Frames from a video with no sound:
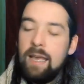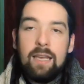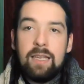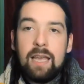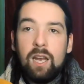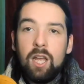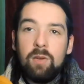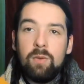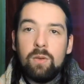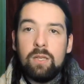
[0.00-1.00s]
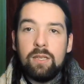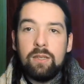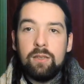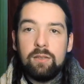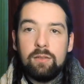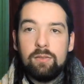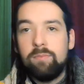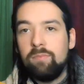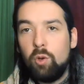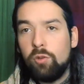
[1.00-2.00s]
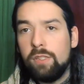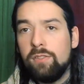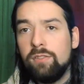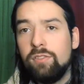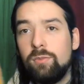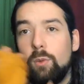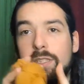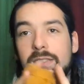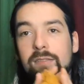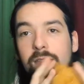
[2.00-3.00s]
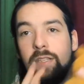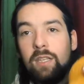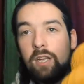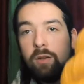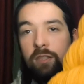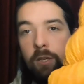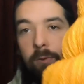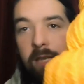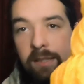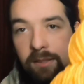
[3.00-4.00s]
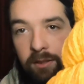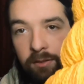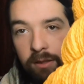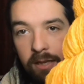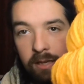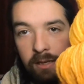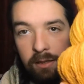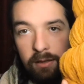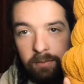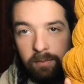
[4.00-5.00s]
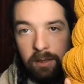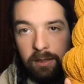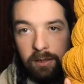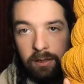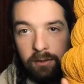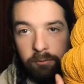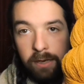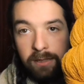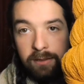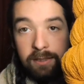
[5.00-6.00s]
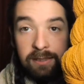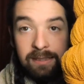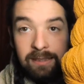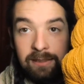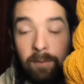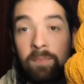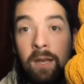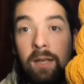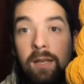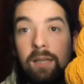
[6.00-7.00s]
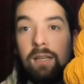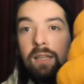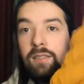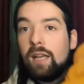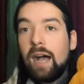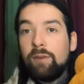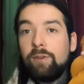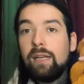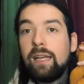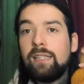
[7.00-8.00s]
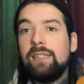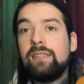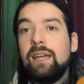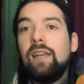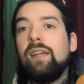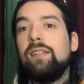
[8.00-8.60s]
yellow, orange, it's ochre, so right, there it is. So I really like this color.